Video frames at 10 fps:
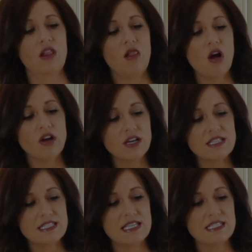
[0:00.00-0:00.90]
The longer
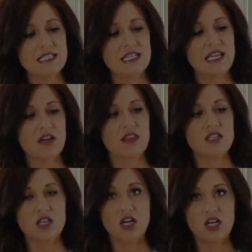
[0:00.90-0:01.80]
it sits in here, the
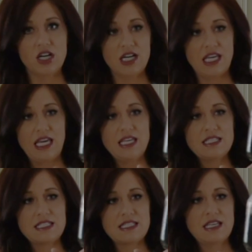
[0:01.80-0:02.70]
darker it
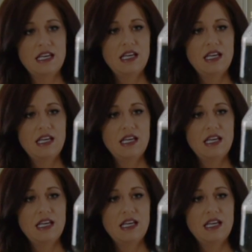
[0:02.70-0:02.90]
gets.